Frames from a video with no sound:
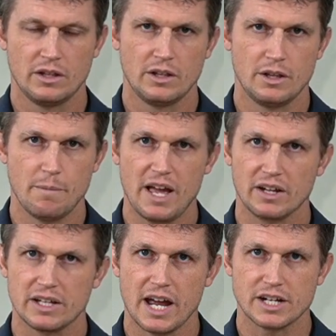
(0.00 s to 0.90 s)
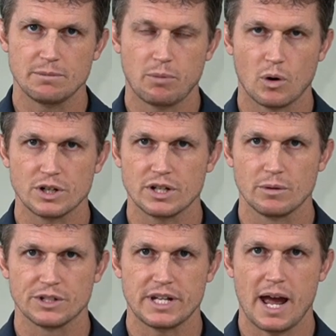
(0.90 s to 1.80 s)
The male connection portion
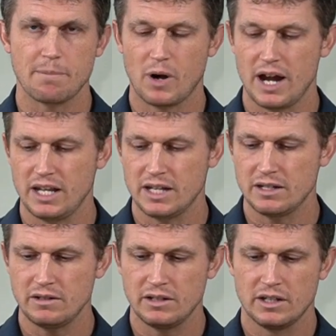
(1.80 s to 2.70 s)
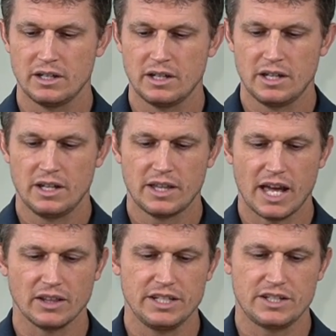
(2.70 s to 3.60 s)
will snap right in.
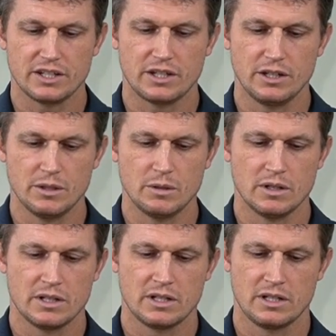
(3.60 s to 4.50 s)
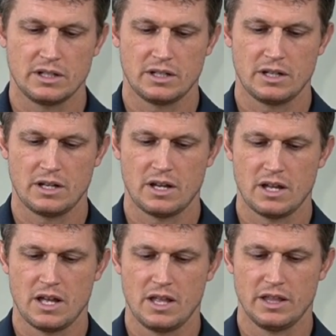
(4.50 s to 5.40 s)
That leads you to
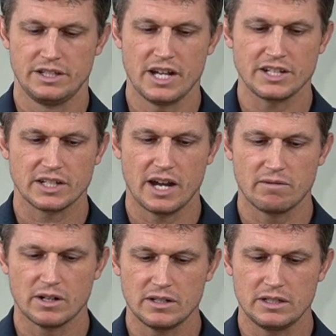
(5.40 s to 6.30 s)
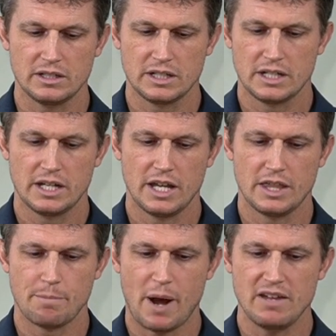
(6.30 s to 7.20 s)
the dust cover and
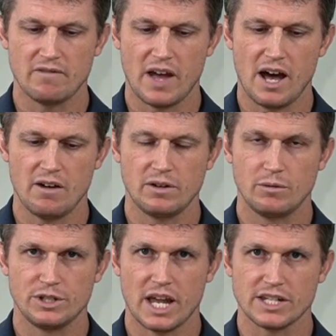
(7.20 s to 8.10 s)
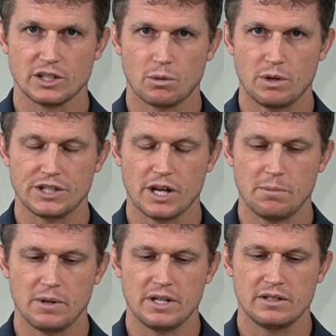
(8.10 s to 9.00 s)
the bite valve, which has a twist
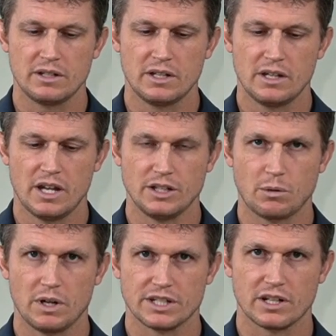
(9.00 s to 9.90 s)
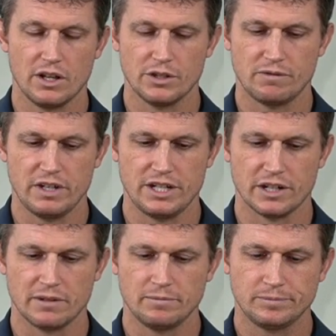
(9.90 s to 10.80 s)
open and twist close
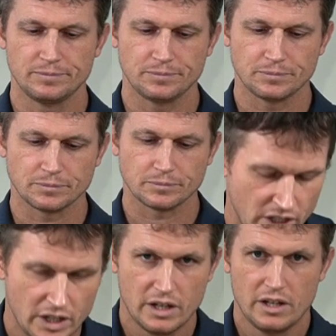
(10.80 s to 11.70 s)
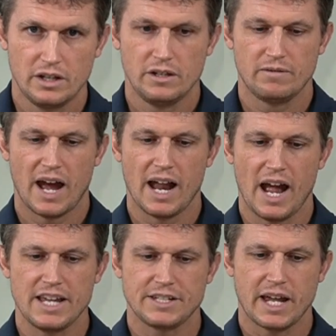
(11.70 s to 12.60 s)
feature. You've got
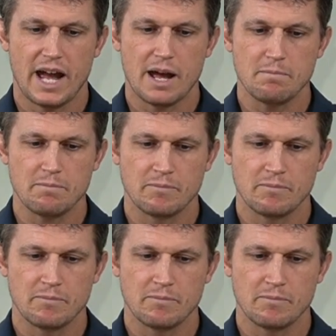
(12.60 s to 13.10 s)
IceCap,